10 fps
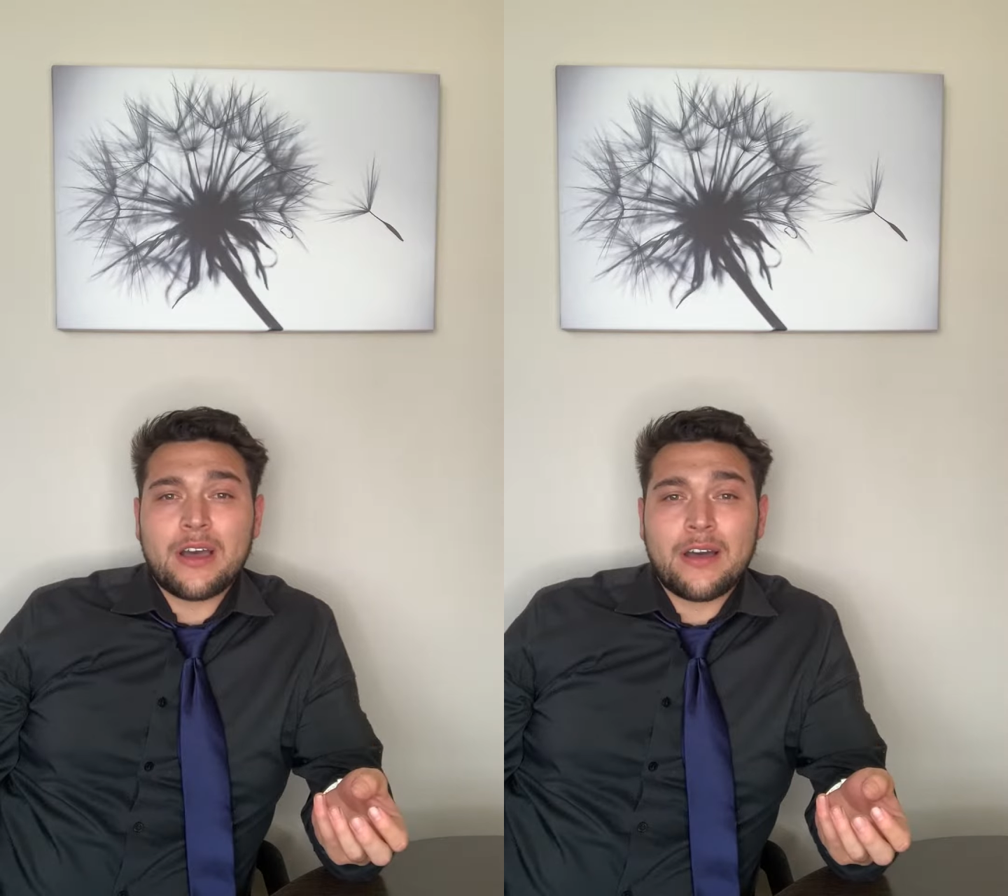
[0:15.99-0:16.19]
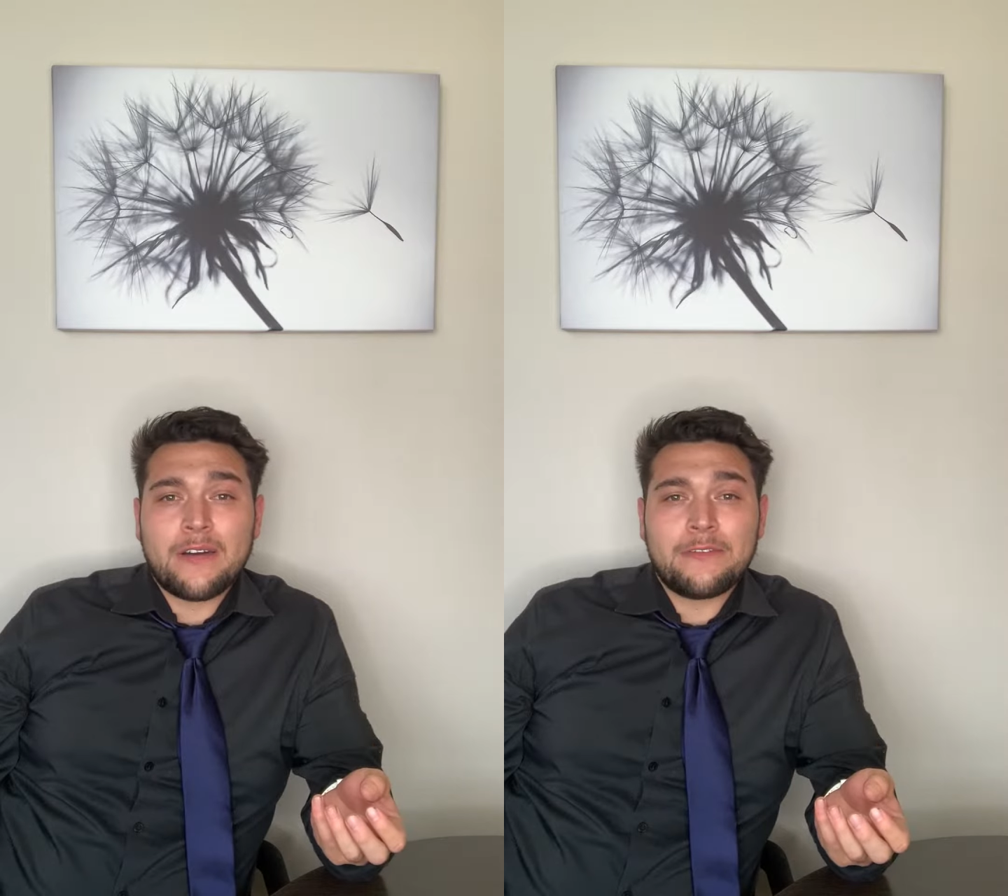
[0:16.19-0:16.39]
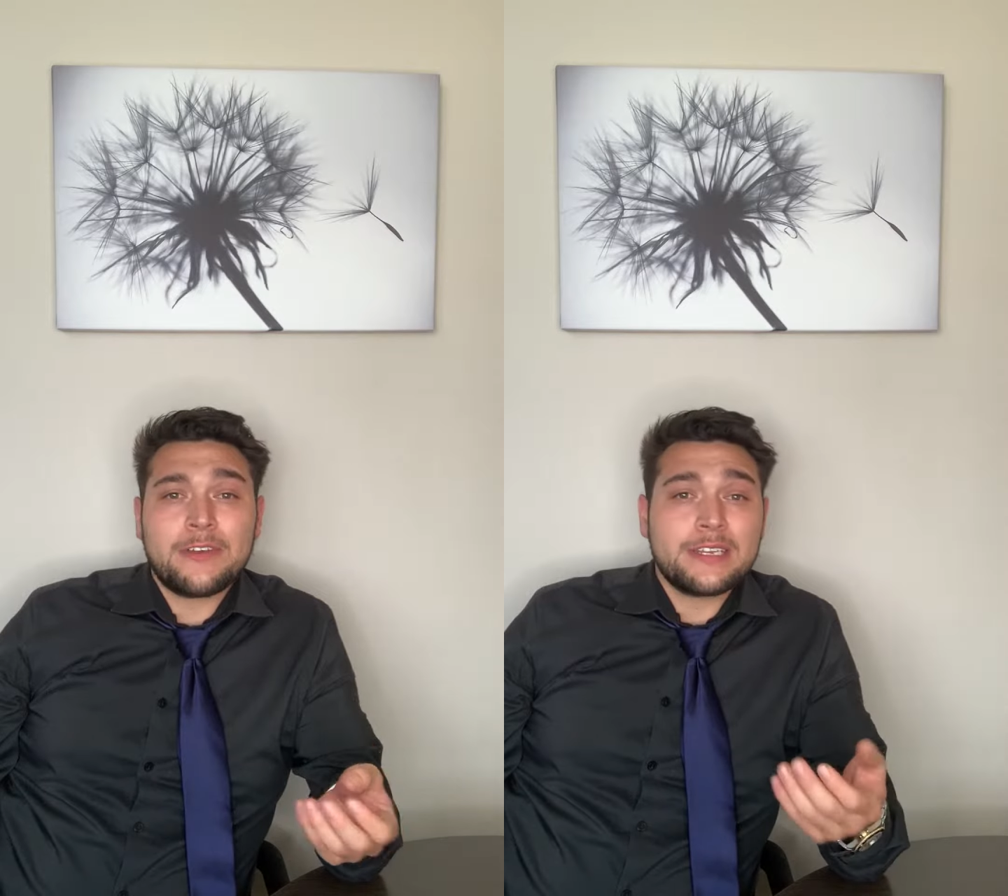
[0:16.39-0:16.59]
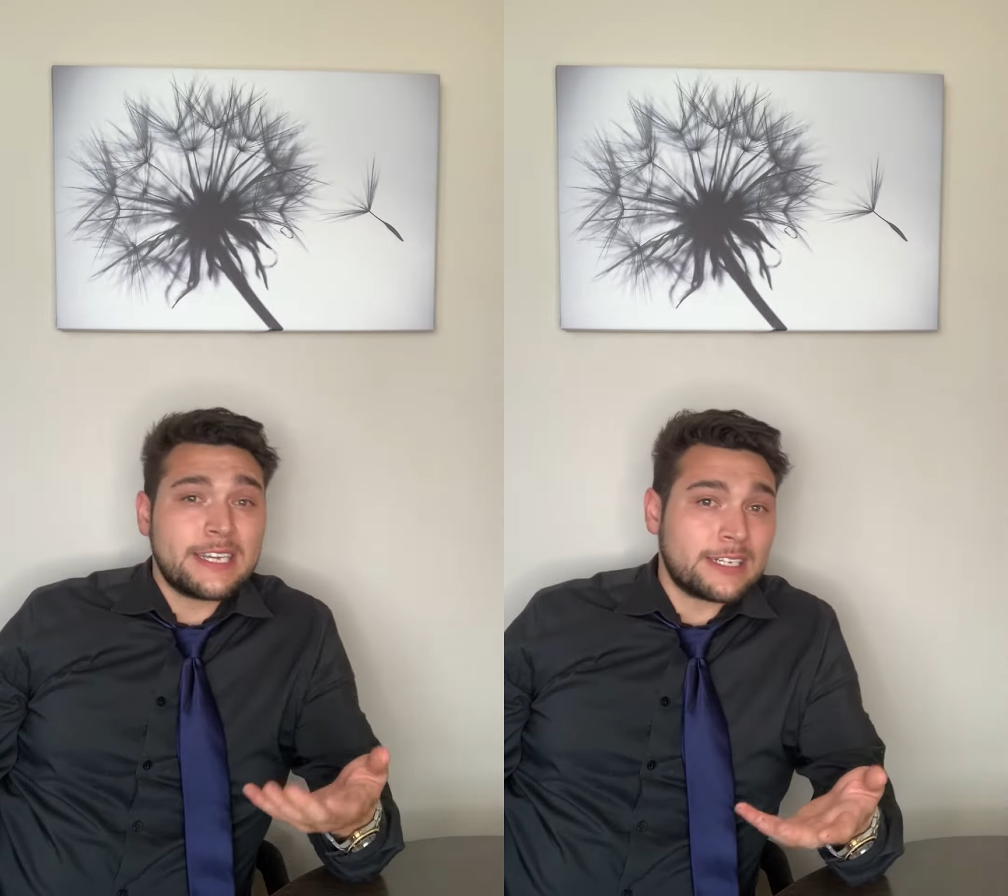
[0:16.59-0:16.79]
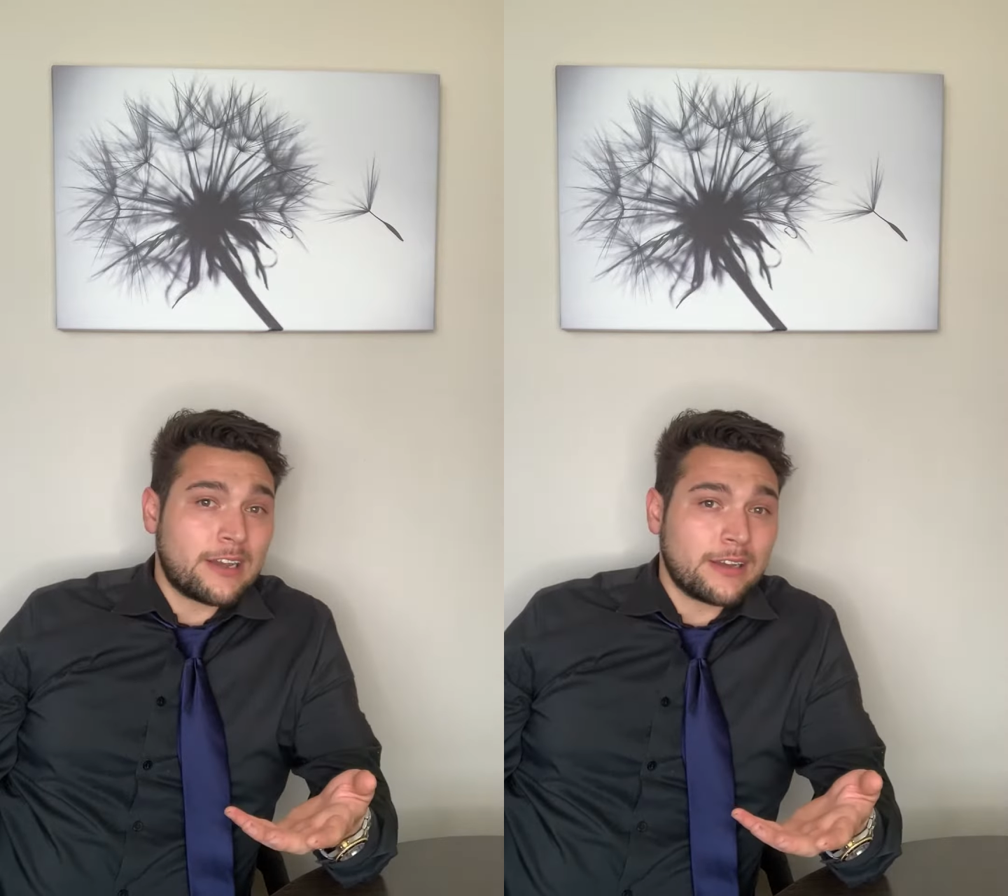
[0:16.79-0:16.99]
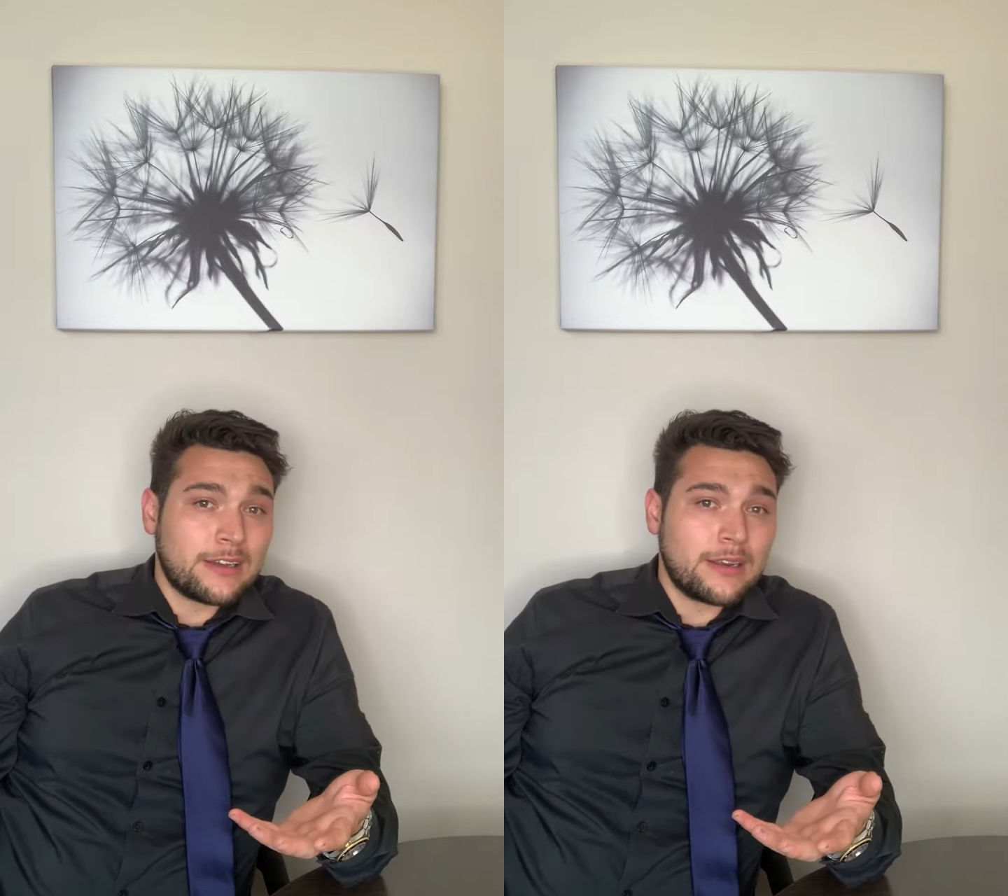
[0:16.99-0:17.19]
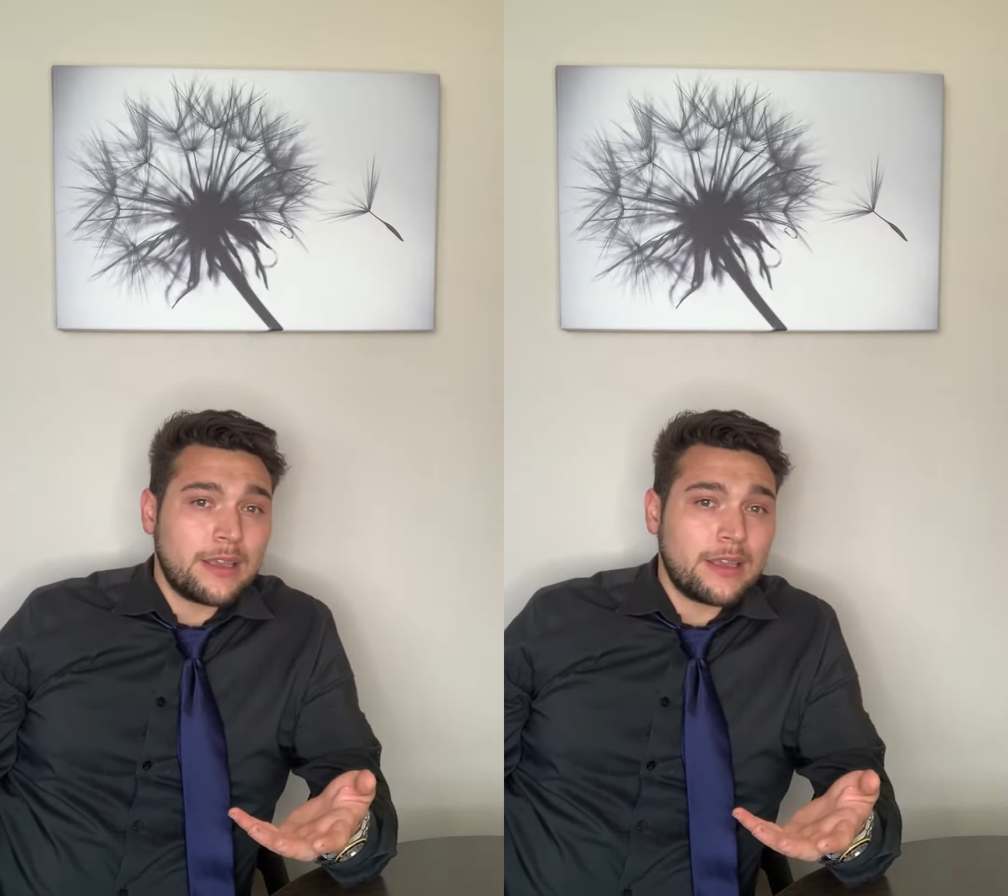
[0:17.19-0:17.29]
of TikTok.